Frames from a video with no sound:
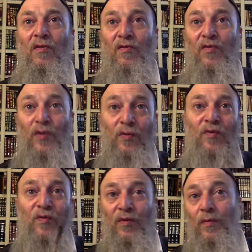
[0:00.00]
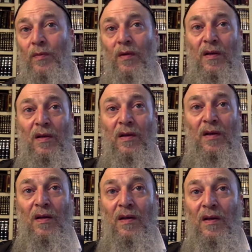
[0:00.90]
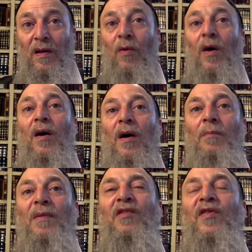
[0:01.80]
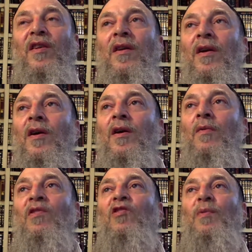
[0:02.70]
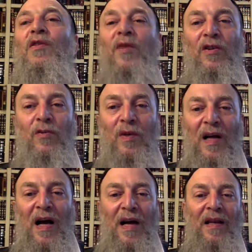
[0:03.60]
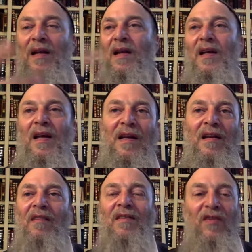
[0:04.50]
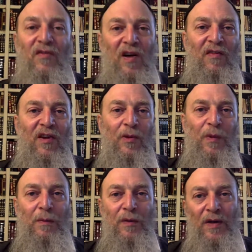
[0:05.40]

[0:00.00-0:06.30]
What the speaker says: for a mitzvah which is between you and God, and doesn't involve other people.